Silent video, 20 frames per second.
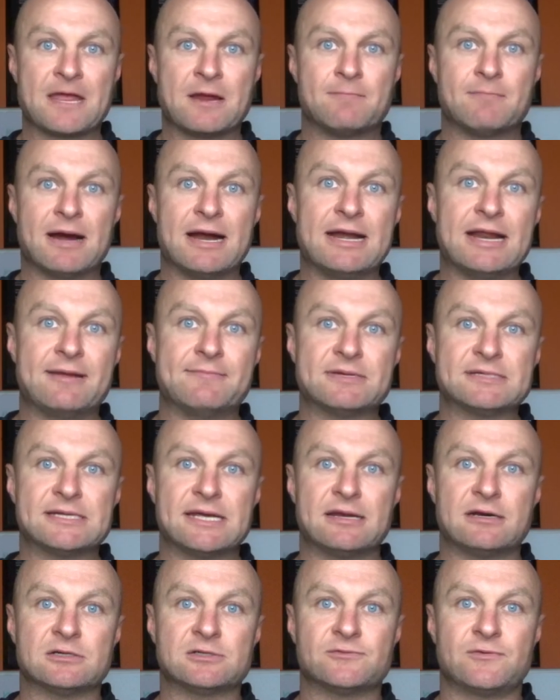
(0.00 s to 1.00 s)
My name is
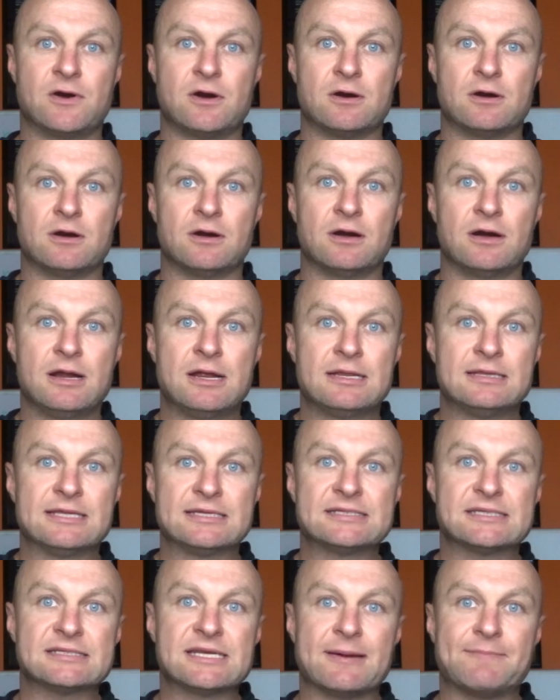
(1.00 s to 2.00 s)
Anders Varner.
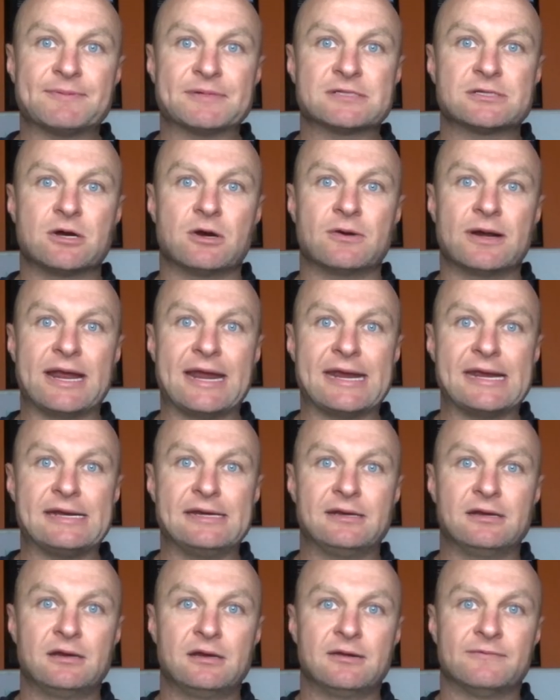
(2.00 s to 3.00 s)
This is episode
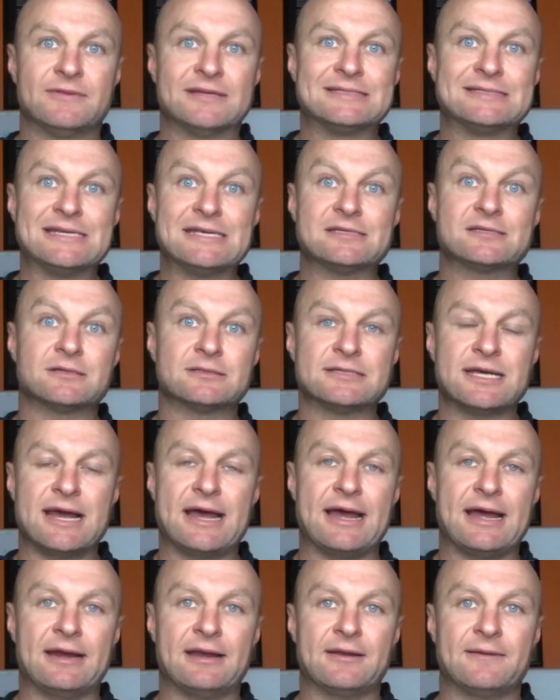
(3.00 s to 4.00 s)
8. The Diesel
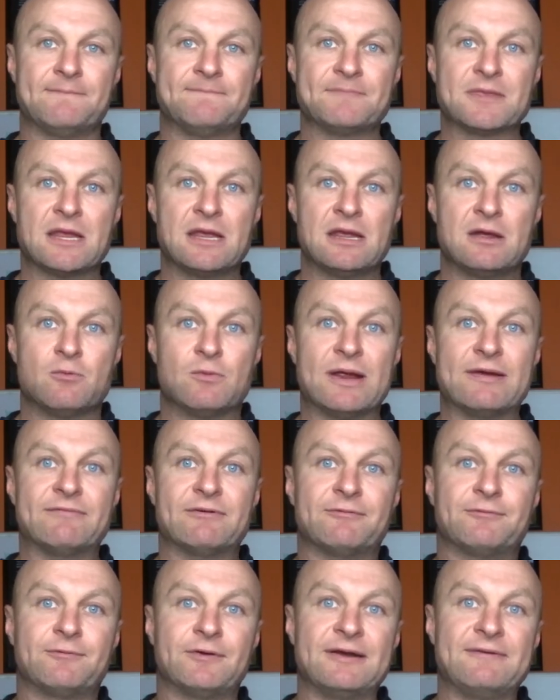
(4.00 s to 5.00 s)
Dad. We have
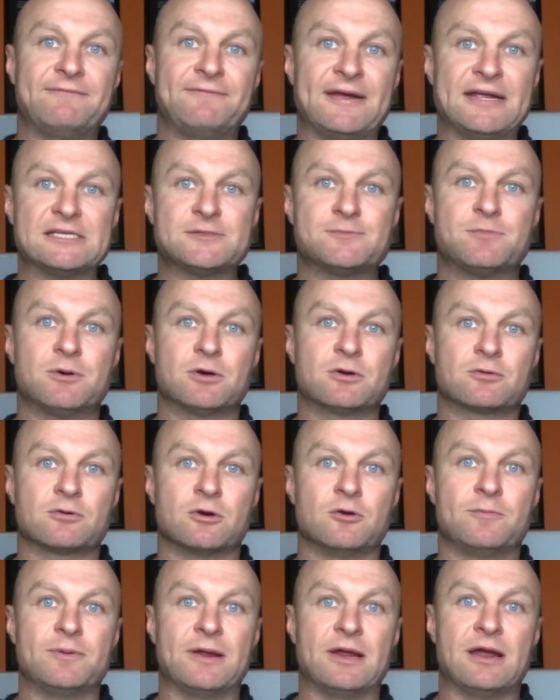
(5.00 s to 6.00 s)
a free Facebook
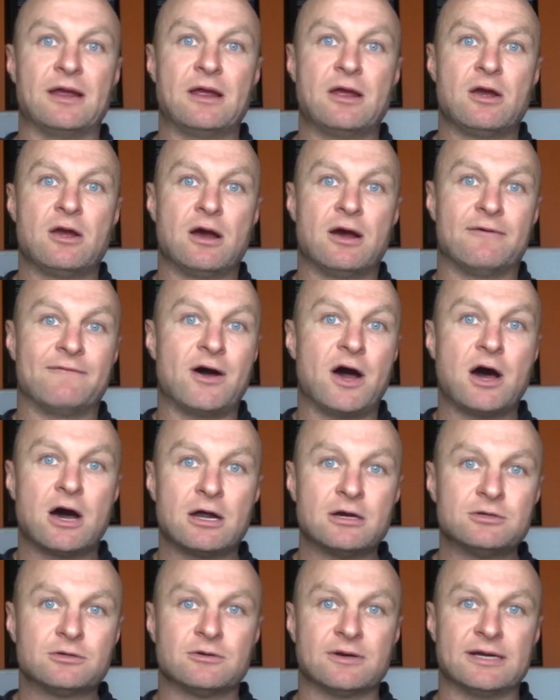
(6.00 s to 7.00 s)
group of
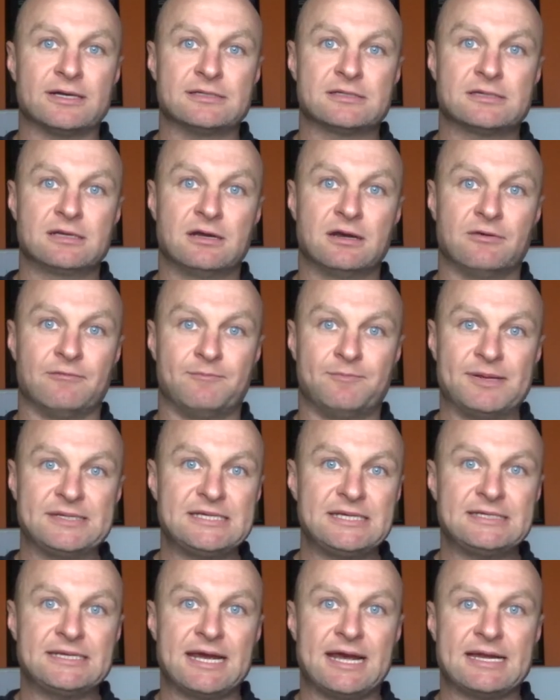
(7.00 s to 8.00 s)
hundreds of
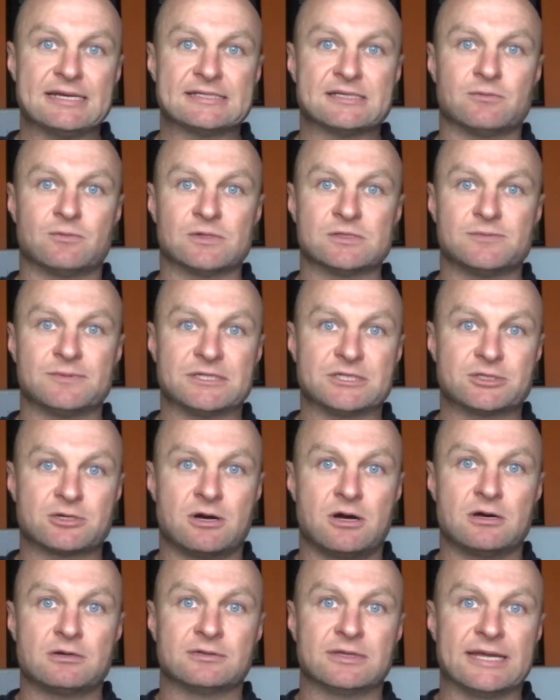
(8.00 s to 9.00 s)
busy dads that want to be
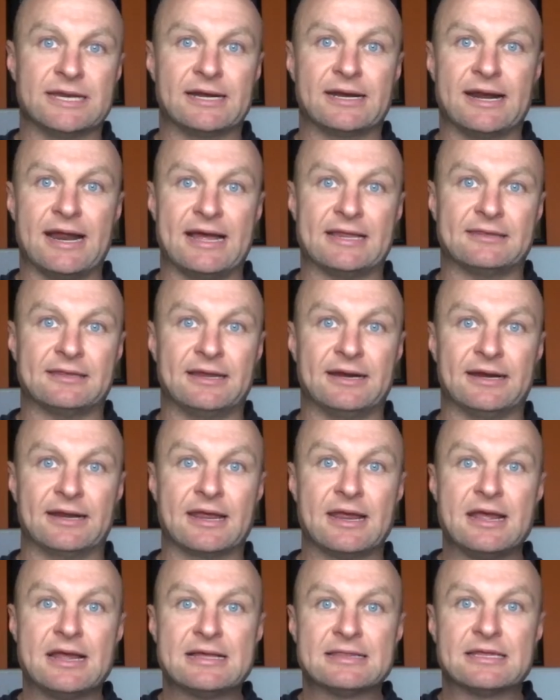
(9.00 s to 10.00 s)
strong, lean, and
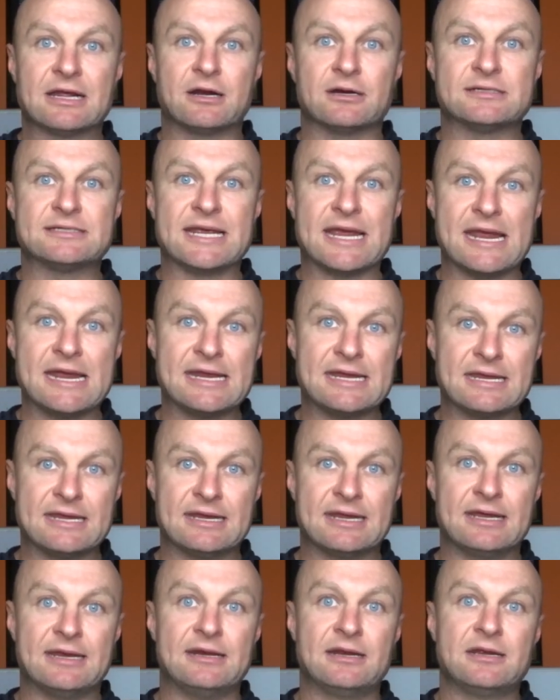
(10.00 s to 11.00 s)
athletic that are
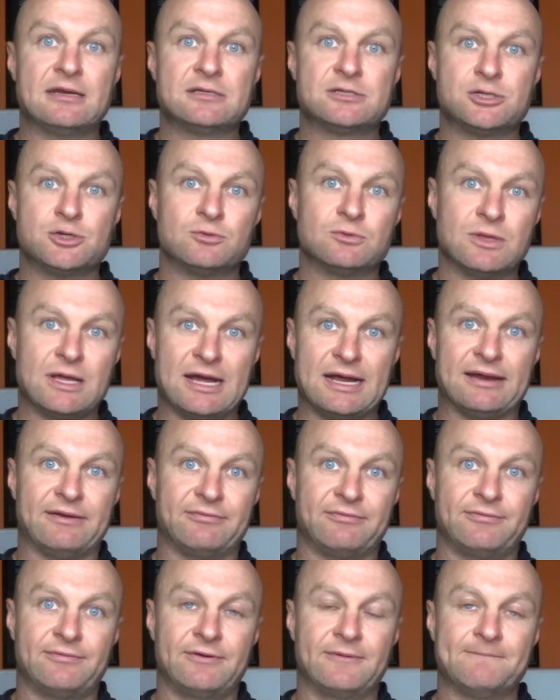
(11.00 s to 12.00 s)
taking it to
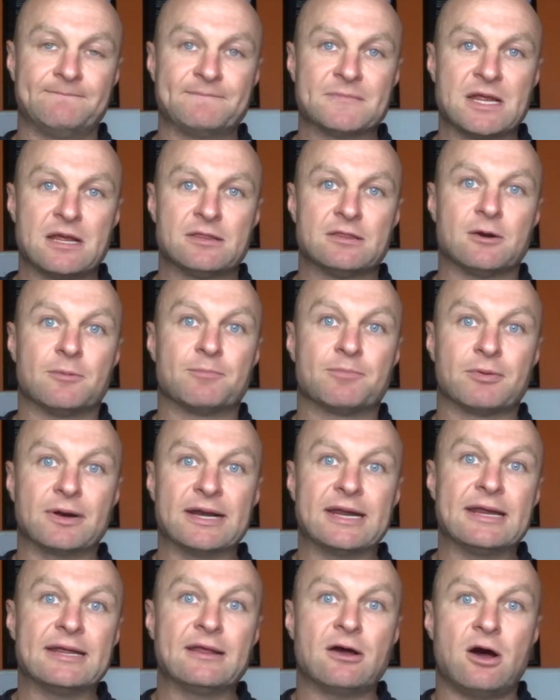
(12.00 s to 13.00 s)
life. They're
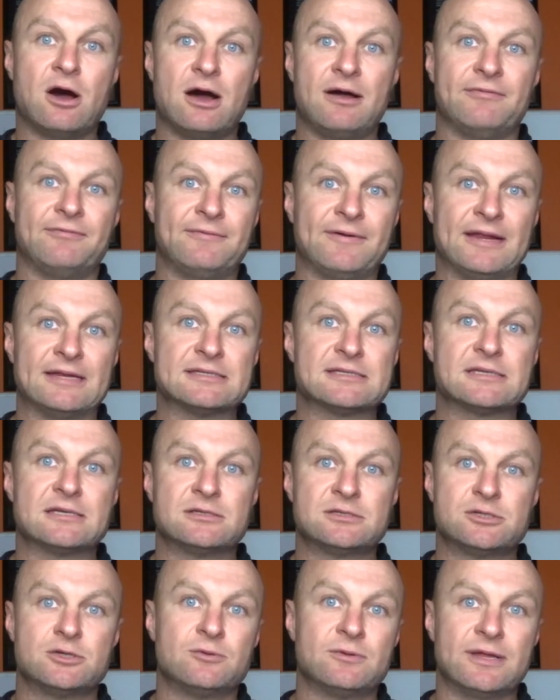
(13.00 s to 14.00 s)
bringing
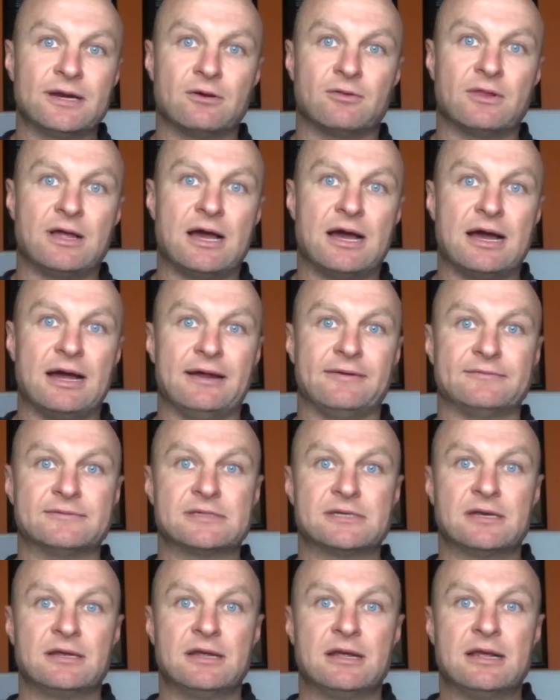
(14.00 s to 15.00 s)
offense to their
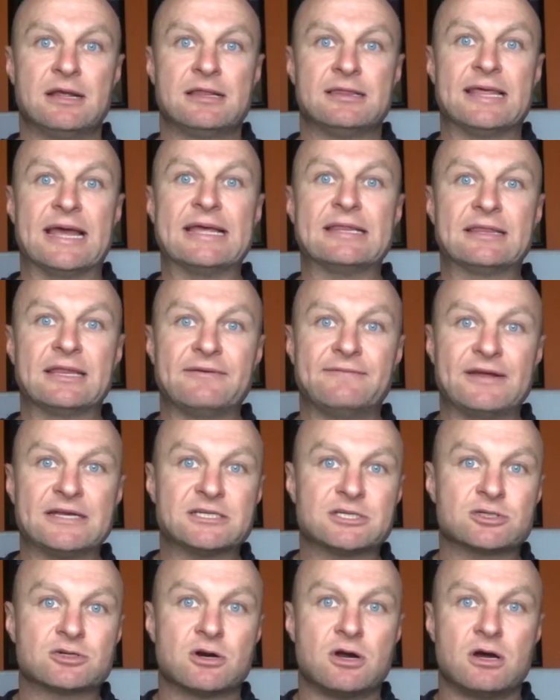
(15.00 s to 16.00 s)
lives. They live a
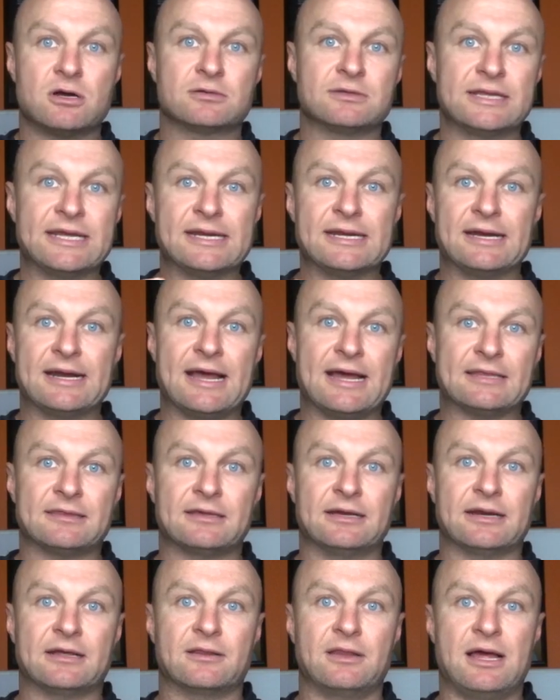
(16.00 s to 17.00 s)
strong, lean, and
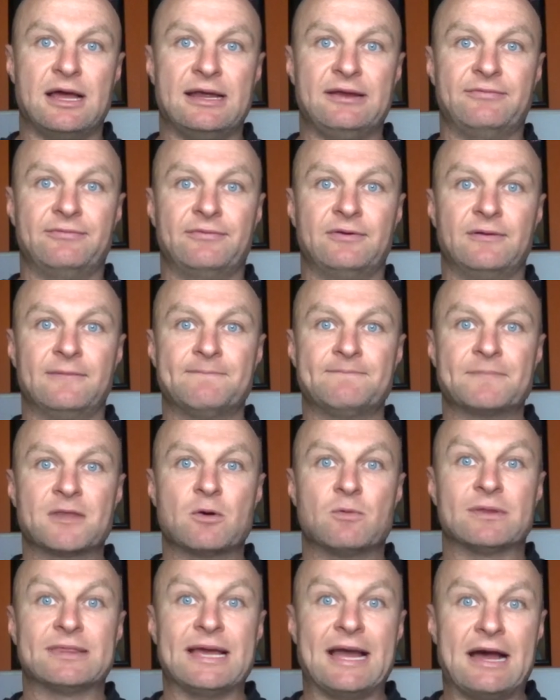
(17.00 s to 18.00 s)
athletic life
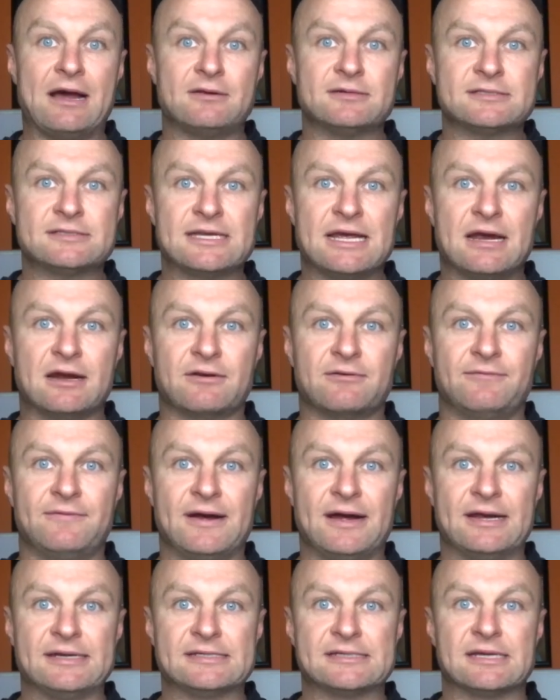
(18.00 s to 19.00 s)
without
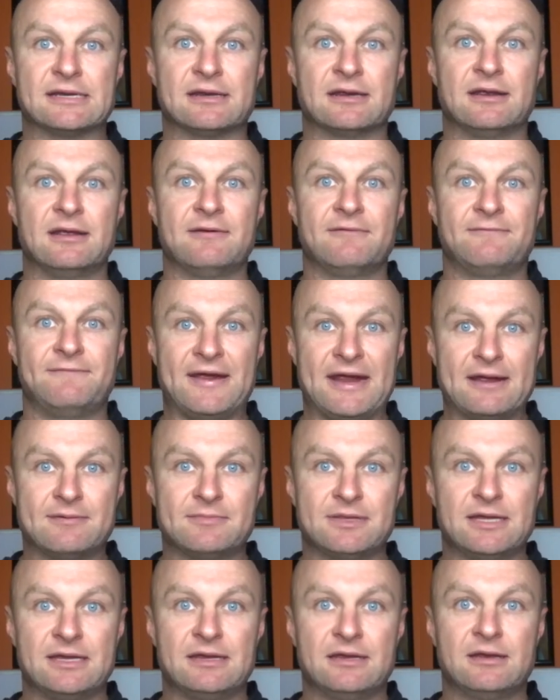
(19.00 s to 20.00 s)
sacrificing
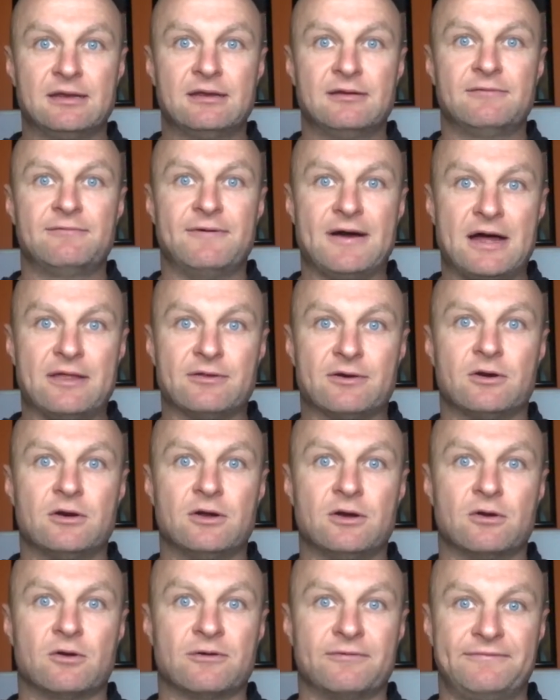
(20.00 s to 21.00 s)
family,
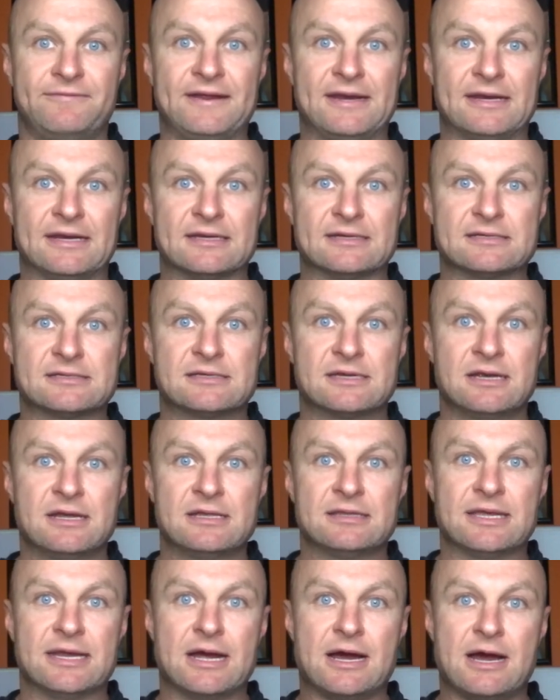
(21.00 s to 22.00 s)
fatherhood, or fitness.
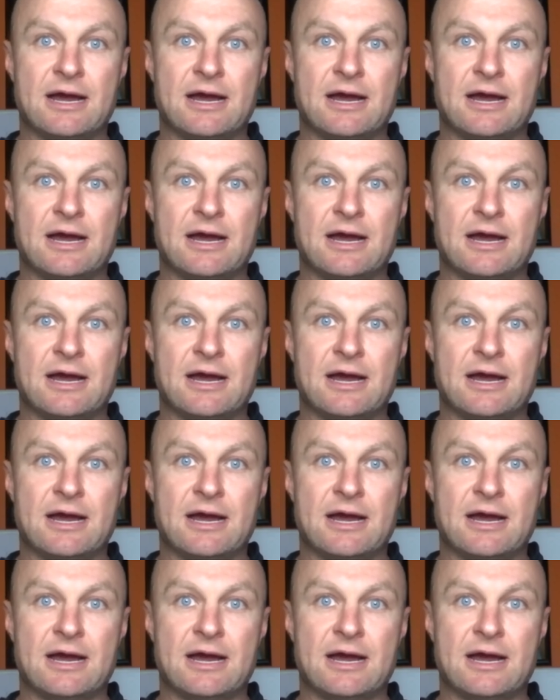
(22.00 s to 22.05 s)
They